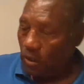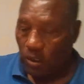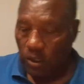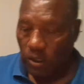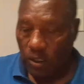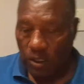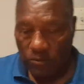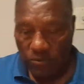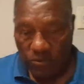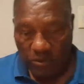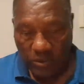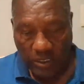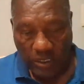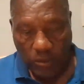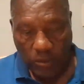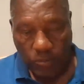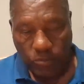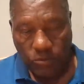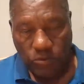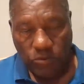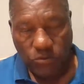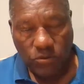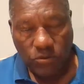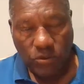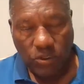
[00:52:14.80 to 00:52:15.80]
and then I would
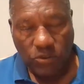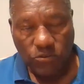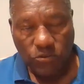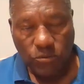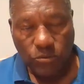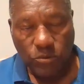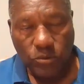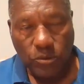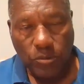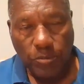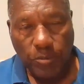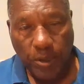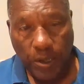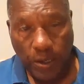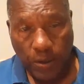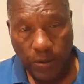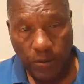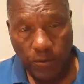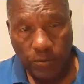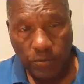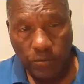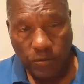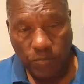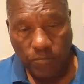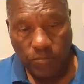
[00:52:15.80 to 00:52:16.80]
discuss it with the
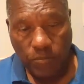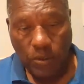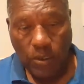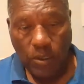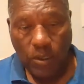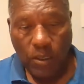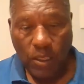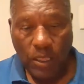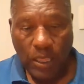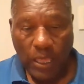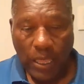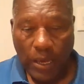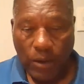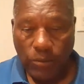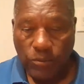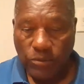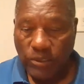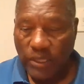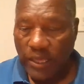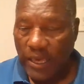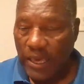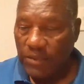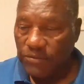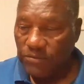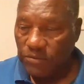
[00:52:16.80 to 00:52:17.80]
parent. I would
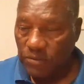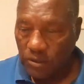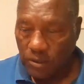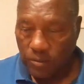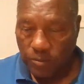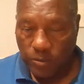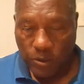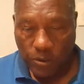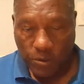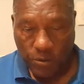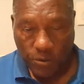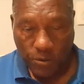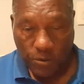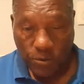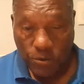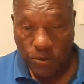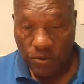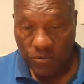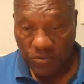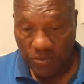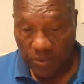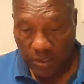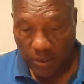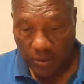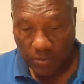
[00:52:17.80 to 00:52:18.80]
ask him or her or
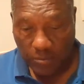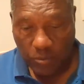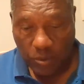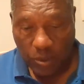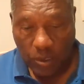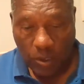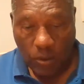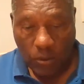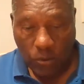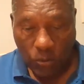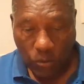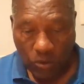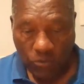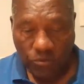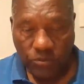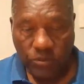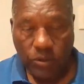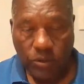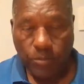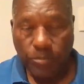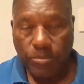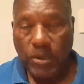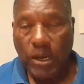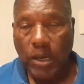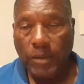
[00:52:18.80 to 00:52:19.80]
them what their
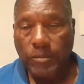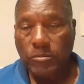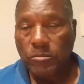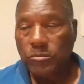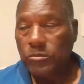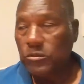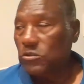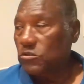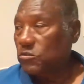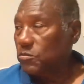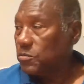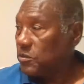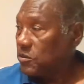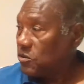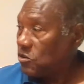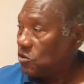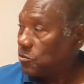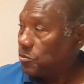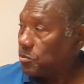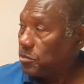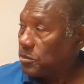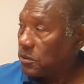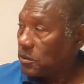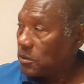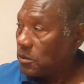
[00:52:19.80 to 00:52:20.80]
problem is with this
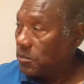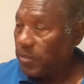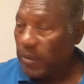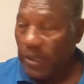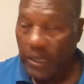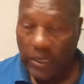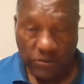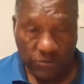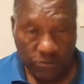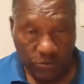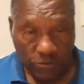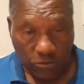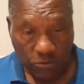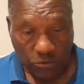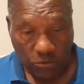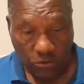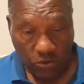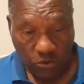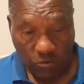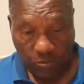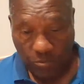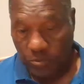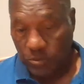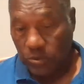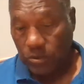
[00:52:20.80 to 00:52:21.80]
particular passage or
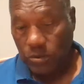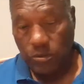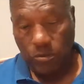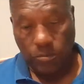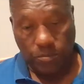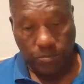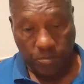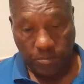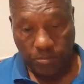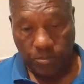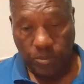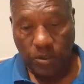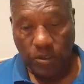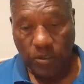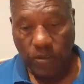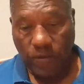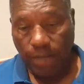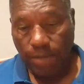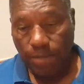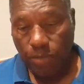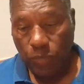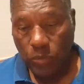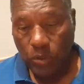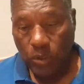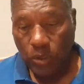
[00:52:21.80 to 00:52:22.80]
this particular book.
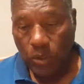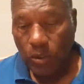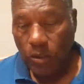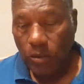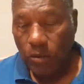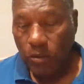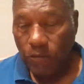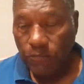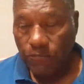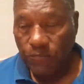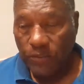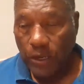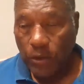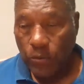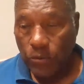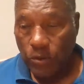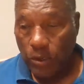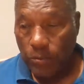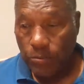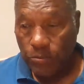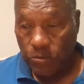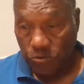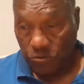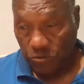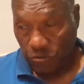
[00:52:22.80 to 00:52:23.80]
If they were
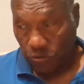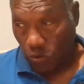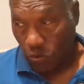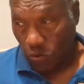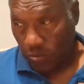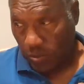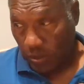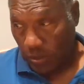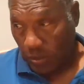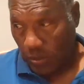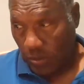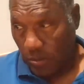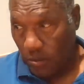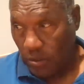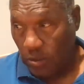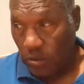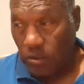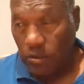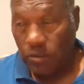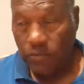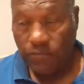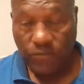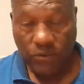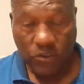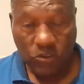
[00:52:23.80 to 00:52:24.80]
able to show me,
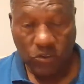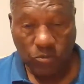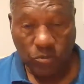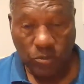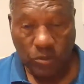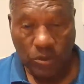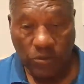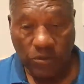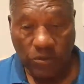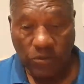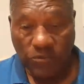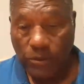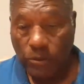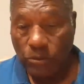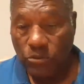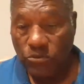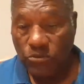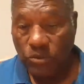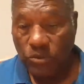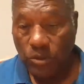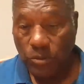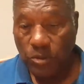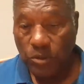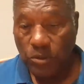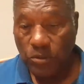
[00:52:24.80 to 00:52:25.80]
convince me that there was
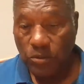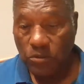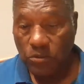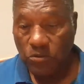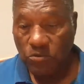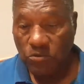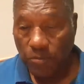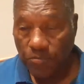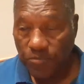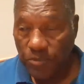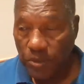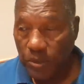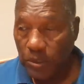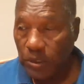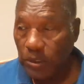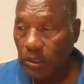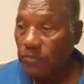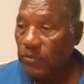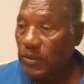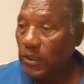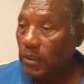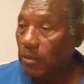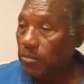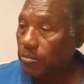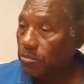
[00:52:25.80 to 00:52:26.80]
something in
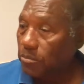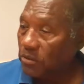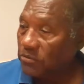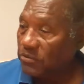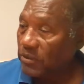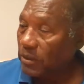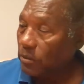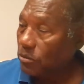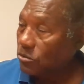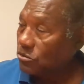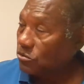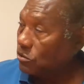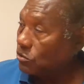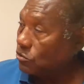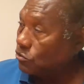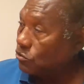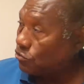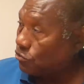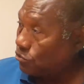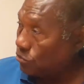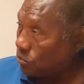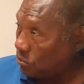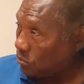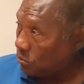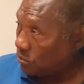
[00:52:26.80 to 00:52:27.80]
that book that was
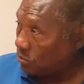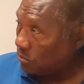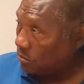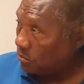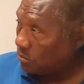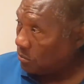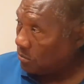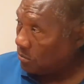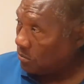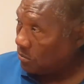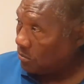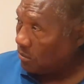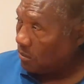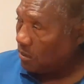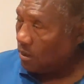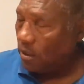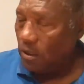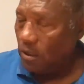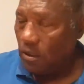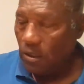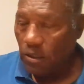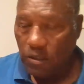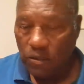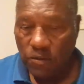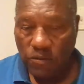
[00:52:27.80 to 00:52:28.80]
untrue,
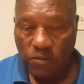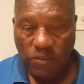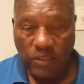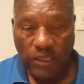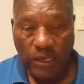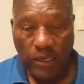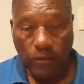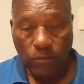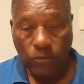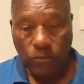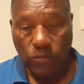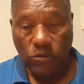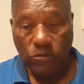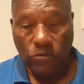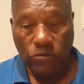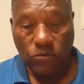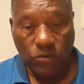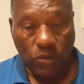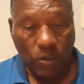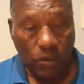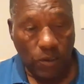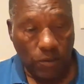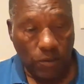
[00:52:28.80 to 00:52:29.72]
that was